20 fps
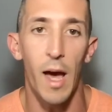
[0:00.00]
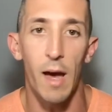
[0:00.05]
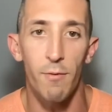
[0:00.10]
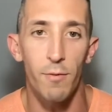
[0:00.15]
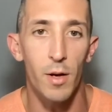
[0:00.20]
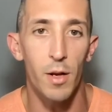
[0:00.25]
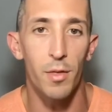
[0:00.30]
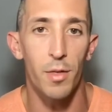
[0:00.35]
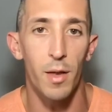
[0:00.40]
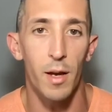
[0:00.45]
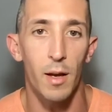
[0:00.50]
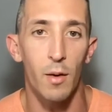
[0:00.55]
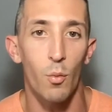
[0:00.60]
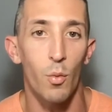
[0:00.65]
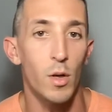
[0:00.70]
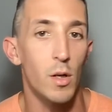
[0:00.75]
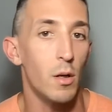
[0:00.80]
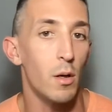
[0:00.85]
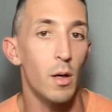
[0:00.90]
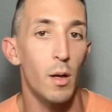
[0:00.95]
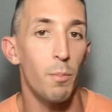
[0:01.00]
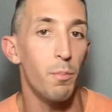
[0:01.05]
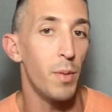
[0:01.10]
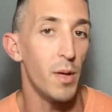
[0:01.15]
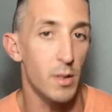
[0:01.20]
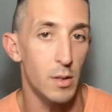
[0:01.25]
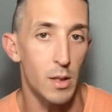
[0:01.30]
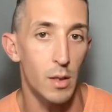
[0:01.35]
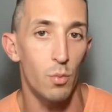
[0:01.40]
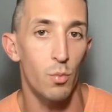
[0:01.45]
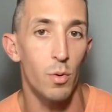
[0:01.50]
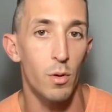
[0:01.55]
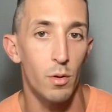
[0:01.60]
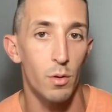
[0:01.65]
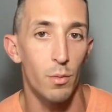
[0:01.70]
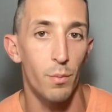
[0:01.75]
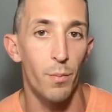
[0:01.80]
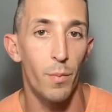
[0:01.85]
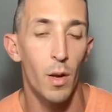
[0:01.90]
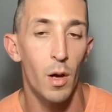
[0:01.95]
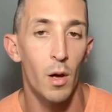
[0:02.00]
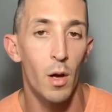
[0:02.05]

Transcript: everything when you're in a busy room.